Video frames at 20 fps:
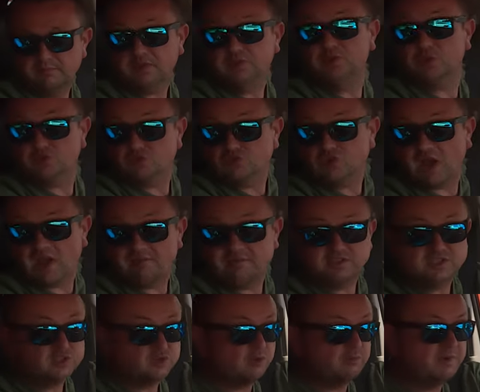but don't drive
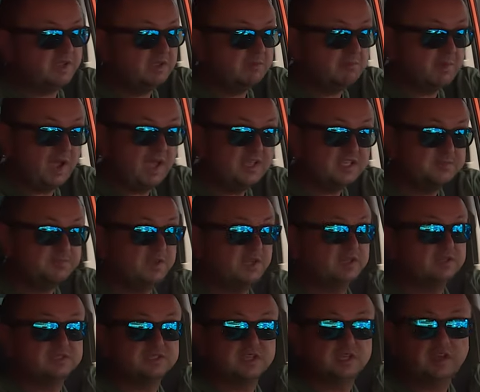it so many miles
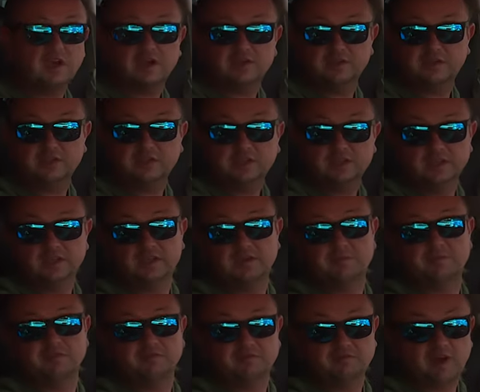because the car not gonna
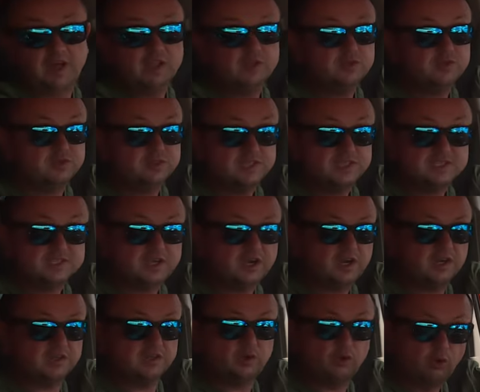keep the value. This
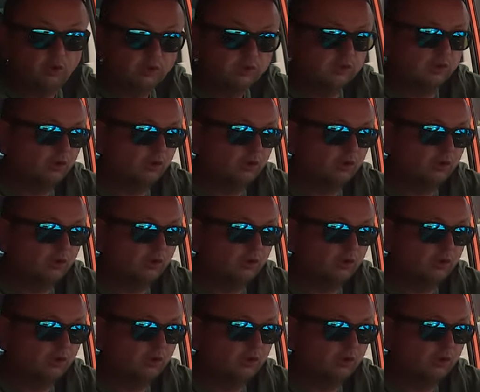car, the old,